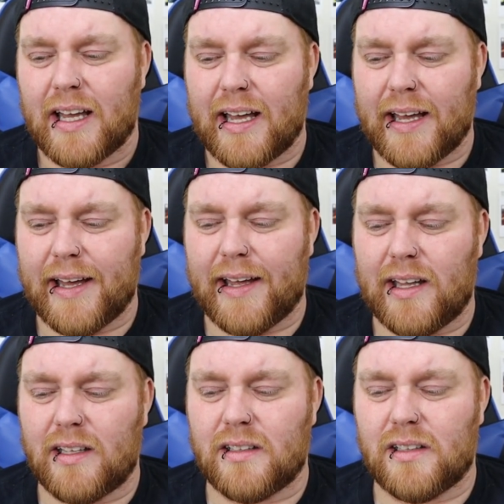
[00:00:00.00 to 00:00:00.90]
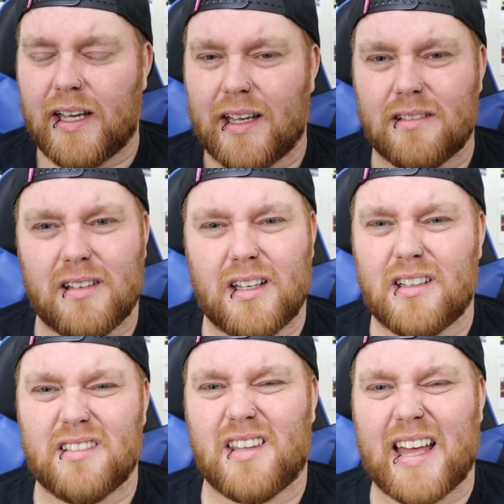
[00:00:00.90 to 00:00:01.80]
And, yeah,
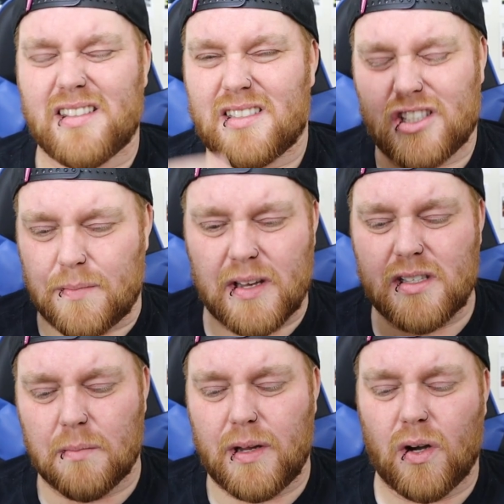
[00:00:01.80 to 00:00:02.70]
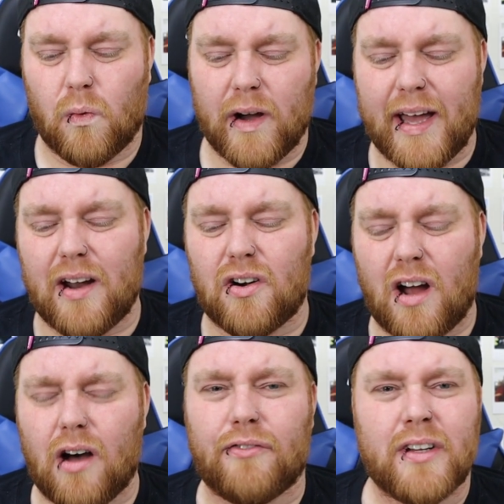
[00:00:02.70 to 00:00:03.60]
that's something to be aware
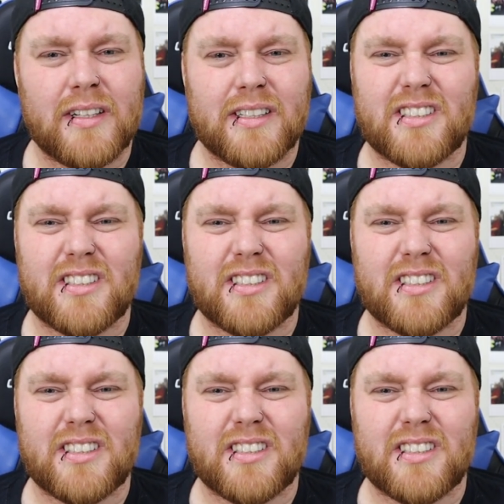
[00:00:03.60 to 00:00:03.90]
of.